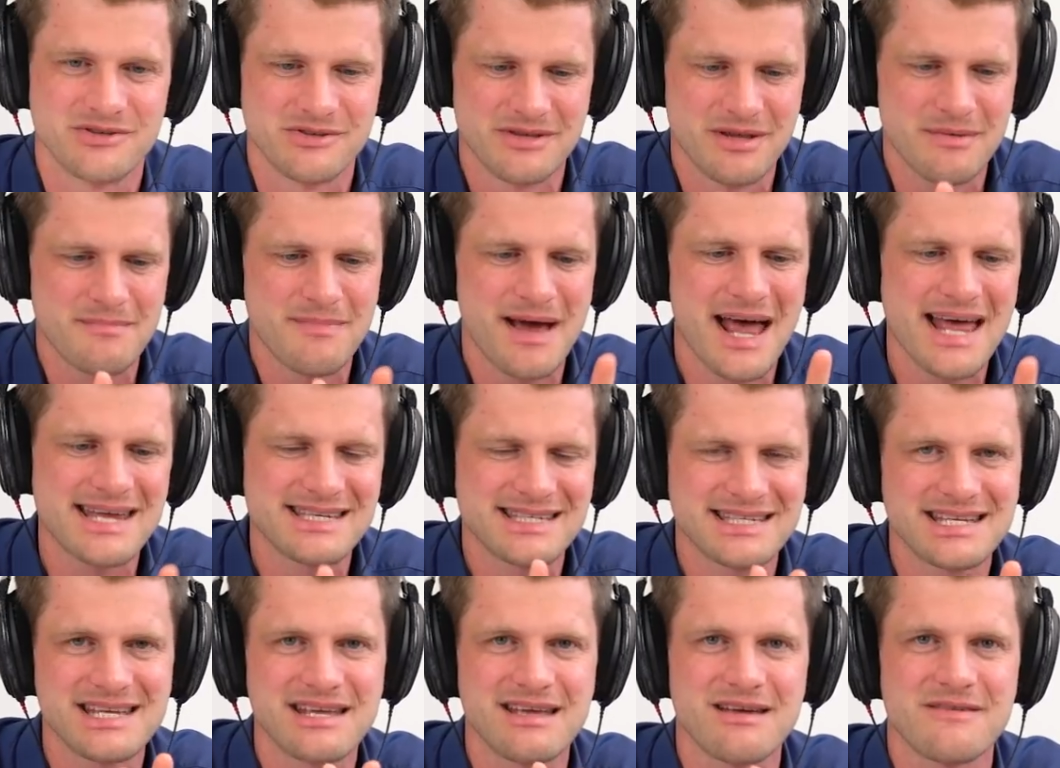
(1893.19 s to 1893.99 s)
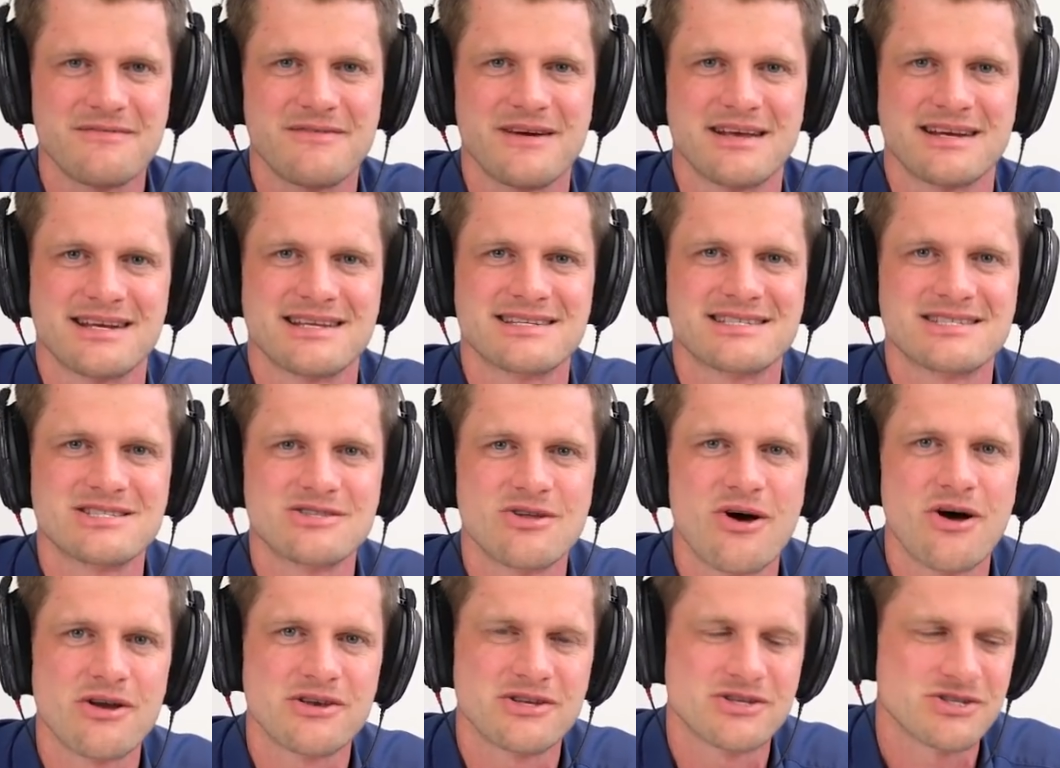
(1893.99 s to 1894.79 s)
So the masking effect is
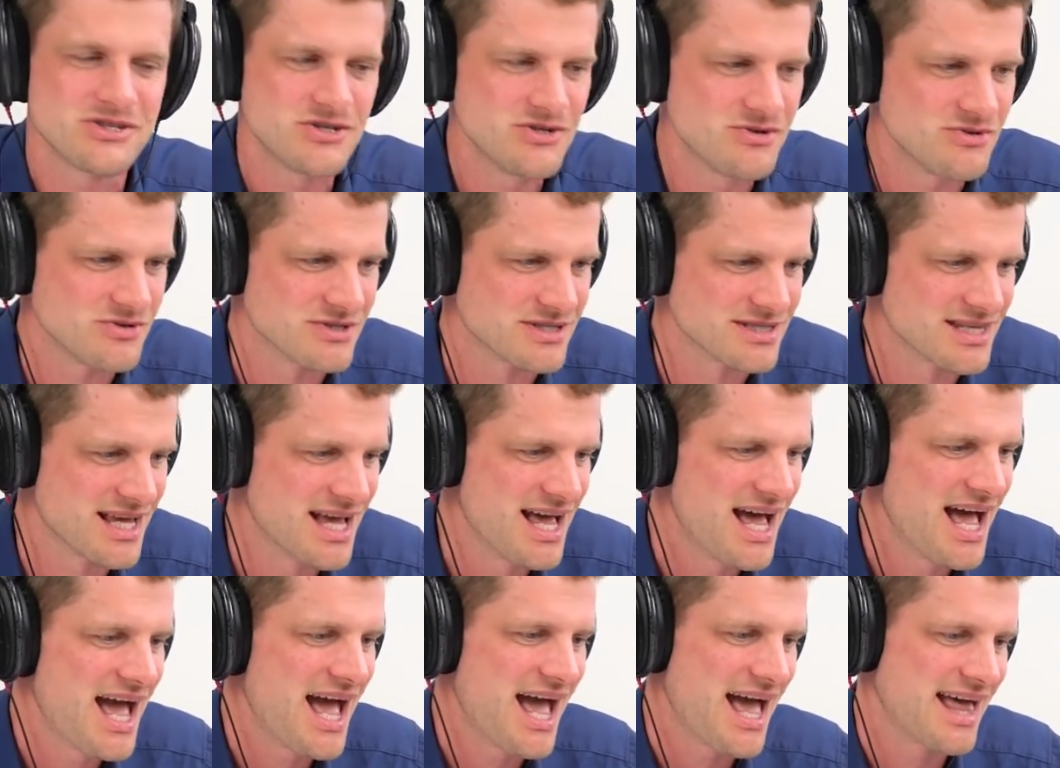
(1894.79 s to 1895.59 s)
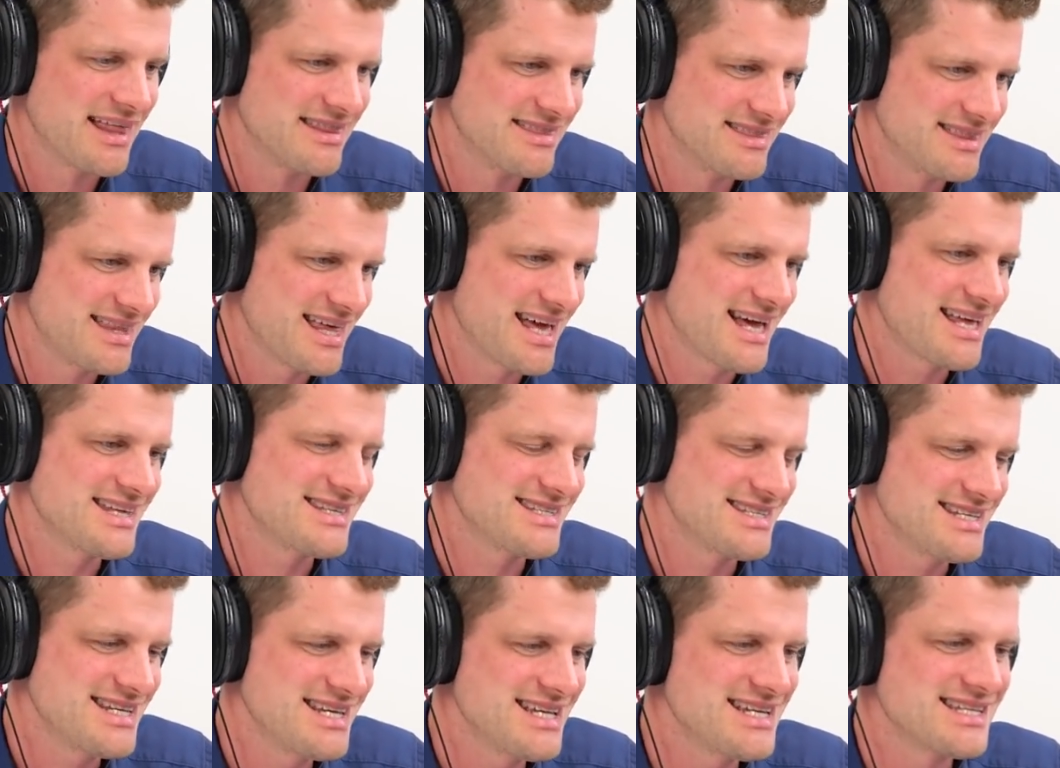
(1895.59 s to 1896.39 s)
not used and
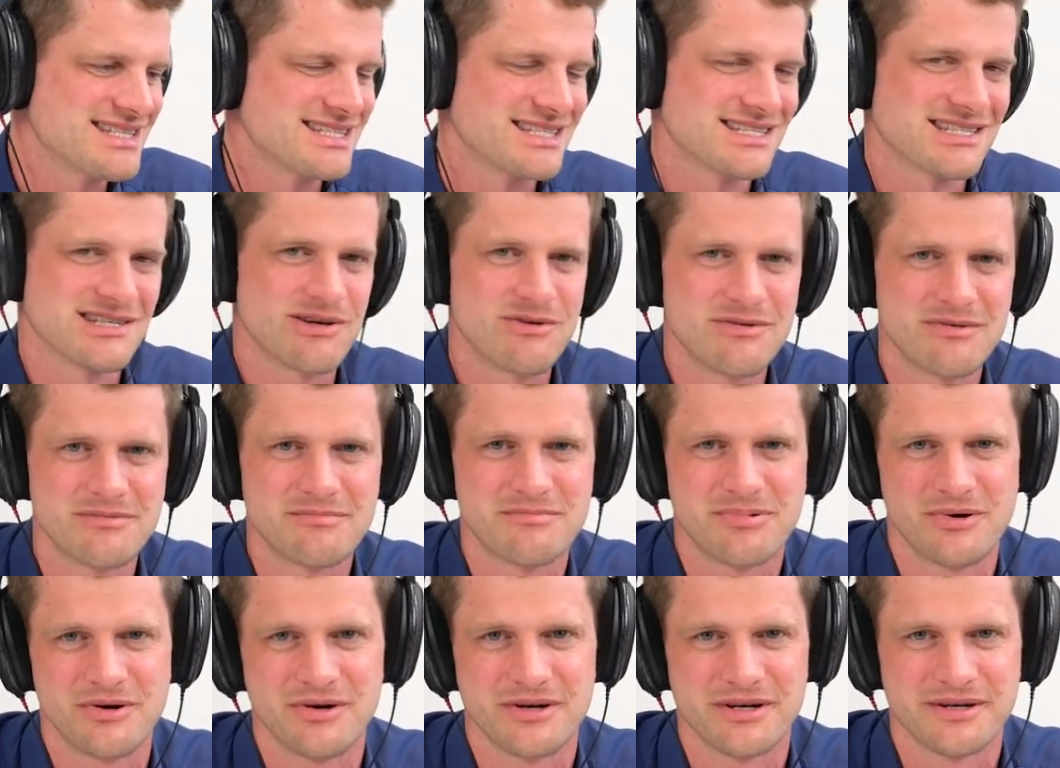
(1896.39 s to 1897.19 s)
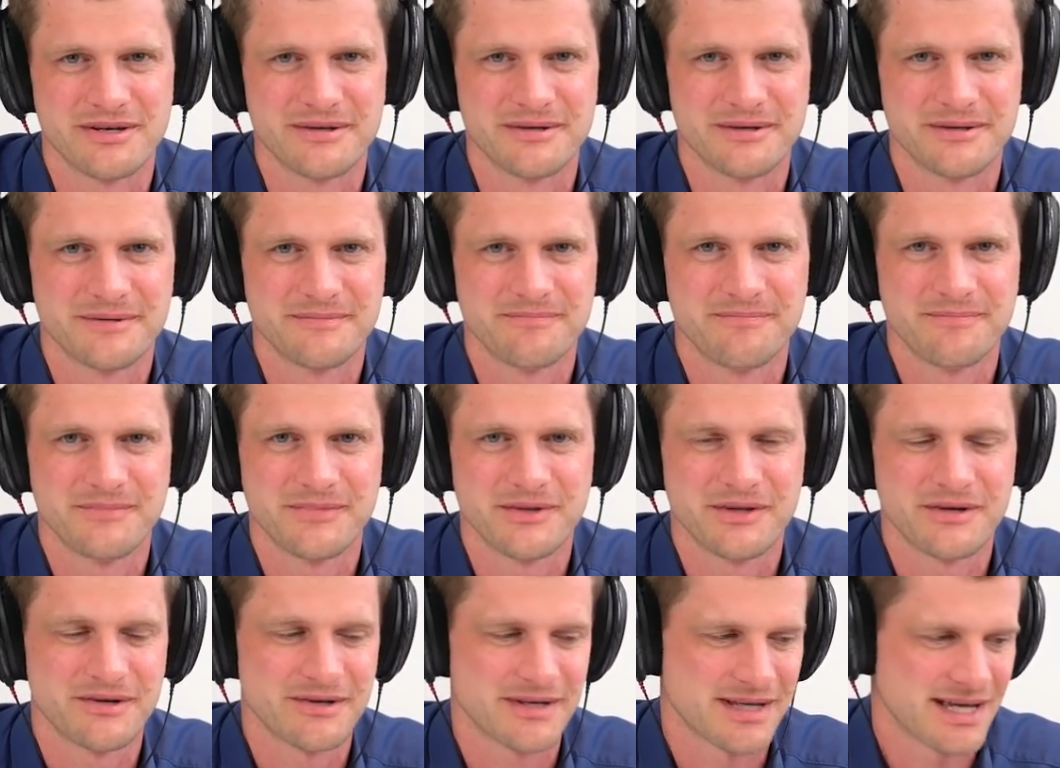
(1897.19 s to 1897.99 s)
that is so important
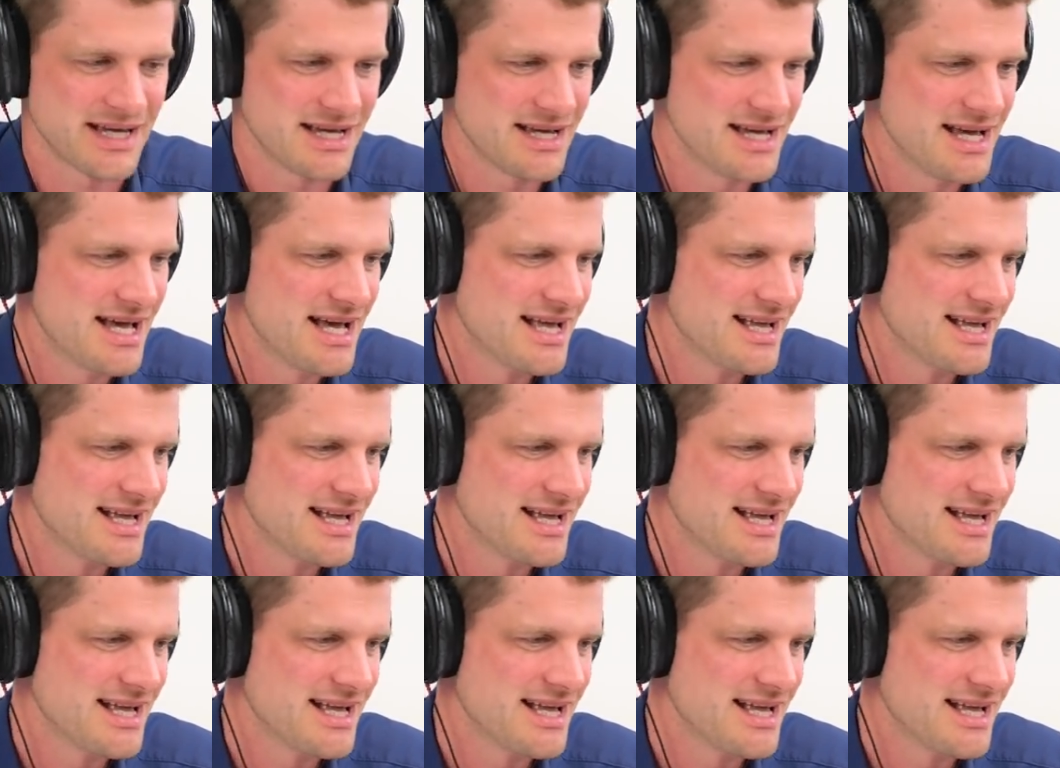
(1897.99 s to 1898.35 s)
okay